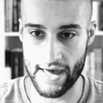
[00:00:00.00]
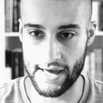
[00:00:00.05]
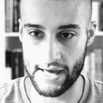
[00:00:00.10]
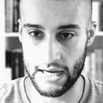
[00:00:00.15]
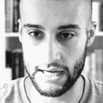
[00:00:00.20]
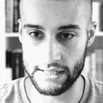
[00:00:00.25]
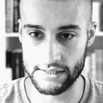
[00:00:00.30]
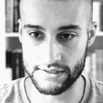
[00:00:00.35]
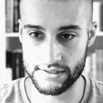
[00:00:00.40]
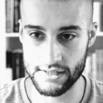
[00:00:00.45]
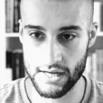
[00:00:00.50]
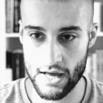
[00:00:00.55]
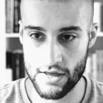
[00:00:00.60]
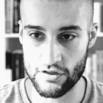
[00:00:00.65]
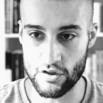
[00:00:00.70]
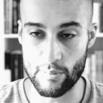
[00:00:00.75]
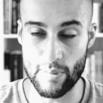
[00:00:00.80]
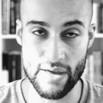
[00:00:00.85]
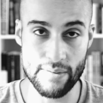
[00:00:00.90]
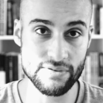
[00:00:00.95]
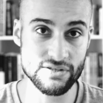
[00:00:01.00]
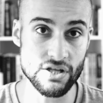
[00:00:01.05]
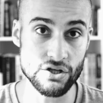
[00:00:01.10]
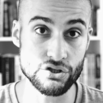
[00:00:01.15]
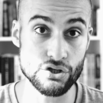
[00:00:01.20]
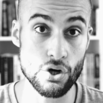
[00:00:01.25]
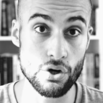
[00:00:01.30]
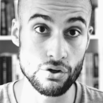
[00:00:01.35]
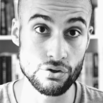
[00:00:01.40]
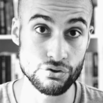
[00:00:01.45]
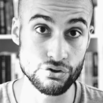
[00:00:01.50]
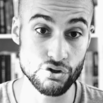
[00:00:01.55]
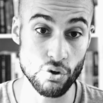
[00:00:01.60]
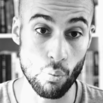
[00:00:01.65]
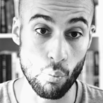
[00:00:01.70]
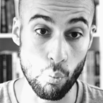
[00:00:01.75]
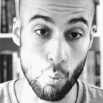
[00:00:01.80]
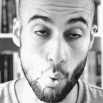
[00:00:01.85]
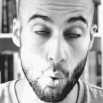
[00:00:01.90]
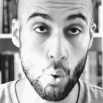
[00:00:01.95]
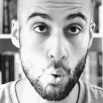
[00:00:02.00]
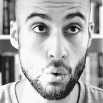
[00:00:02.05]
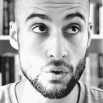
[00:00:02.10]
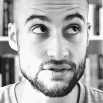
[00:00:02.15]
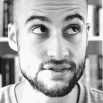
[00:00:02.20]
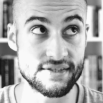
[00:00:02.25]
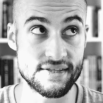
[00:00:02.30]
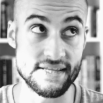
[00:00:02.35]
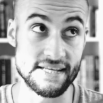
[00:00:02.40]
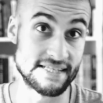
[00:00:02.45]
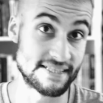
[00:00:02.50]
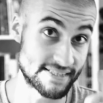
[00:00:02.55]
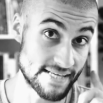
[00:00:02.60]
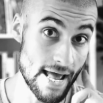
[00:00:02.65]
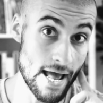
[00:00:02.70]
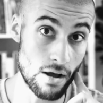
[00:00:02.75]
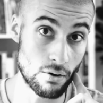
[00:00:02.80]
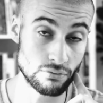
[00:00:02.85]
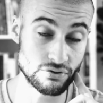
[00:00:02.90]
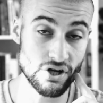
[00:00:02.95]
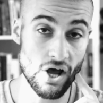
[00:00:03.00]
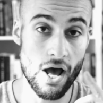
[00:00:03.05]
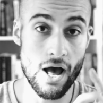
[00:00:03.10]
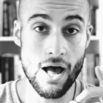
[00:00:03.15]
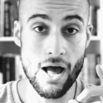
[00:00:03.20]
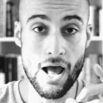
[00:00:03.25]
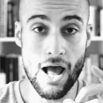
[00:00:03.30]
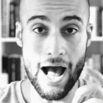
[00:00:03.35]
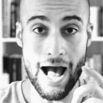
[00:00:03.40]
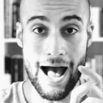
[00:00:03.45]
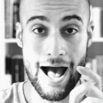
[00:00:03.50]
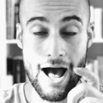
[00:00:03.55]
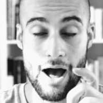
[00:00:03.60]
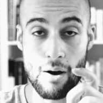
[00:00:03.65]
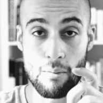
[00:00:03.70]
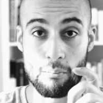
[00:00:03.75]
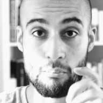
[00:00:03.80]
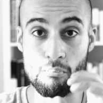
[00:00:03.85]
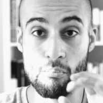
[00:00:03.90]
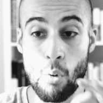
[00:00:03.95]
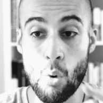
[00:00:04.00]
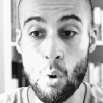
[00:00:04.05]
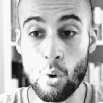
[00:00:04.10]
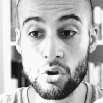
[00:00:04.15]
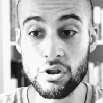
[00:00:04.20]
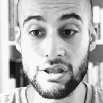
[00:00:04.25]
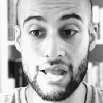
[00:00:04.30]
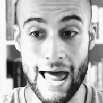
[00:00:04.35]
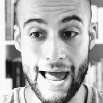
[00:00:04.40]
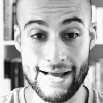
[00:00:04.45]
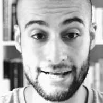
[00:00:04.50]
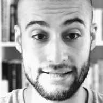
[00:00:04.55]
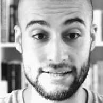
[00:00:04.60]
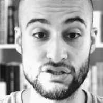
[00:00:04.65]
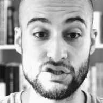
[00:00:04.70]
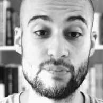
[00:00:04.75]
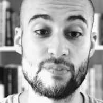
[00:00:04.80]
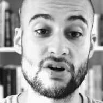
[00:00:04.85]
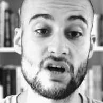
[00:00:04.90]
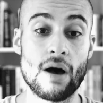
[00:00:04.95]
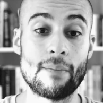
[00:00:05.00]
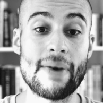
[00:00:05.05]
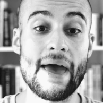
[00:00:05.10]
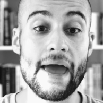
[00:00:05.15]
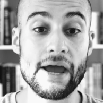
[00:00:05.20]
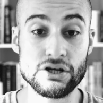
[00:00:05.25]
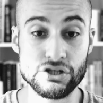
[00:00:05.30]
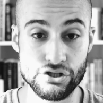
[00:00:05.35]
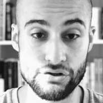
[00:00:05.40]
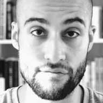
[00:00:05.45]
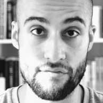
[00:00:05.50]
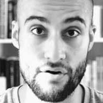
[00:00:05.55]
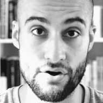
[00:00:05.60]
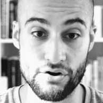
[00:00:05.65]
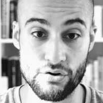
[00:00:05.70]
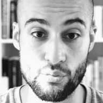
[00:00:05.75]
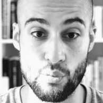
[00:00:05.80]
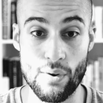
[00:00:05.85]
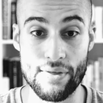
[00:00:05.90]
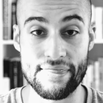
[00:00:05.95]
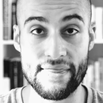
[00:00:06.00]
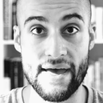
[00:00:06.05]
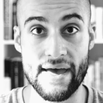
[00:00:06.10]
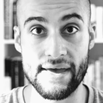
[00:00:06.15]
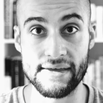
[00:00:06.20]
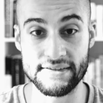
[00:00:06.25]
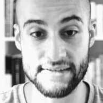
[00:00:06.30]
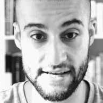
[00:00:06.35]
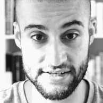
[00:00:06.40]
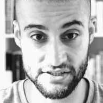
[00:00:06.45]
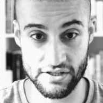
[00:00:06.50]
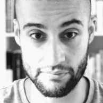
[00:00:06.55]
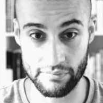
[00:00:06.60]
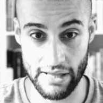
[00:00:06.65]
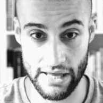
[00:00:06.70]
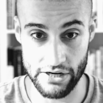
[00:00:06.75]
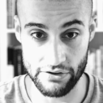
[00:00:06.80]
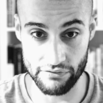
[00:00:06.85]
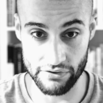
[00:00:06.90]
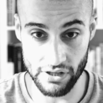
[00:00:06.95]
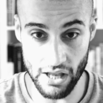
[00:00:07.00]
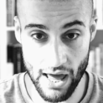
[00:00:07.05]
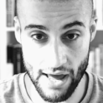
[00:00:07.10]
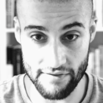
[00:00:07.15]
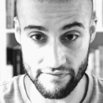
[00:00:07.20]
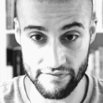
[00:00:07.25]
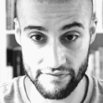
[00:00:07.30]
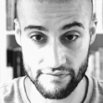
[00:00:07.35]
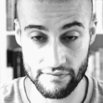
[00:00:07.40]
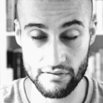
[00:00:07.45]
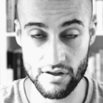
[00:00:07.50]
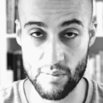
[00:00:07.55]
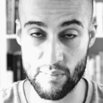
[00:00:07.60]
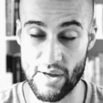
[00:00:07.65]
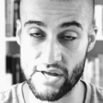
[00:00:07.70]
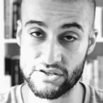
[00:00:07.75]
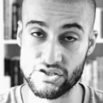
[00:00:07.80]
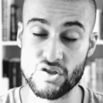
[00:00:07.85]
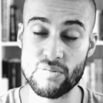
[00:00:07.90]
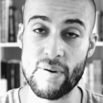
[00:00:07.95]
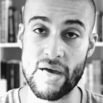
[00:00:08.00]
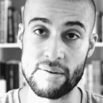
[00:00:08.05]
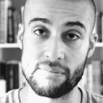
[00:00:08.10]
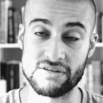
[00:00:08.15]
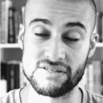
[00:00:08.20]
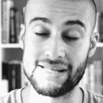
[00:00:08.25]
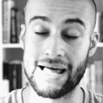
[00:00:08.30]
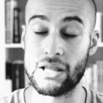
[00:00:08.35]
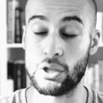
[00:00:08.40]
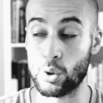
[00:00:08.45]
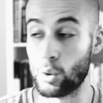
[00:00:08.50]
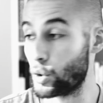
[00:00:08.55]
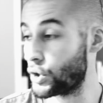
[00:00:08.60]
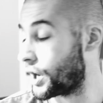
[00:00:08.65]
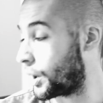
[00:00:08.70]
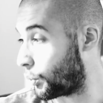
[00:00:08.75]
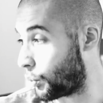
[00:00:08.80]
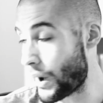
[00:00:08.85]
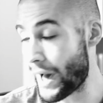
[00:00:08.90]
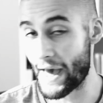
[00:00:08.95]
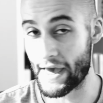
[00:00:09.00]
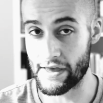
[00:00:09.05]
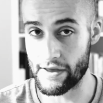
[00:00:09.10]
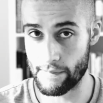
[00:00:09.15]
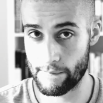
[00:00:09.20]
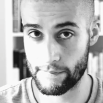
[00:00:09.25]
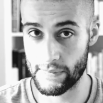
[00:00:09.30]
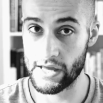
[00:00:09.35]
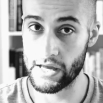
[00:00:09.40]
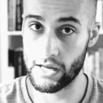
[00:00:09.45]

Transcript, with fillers: and the babies that turn towards the sound are more likely to become extroverted when they test them later in life, compared to the babies that look away.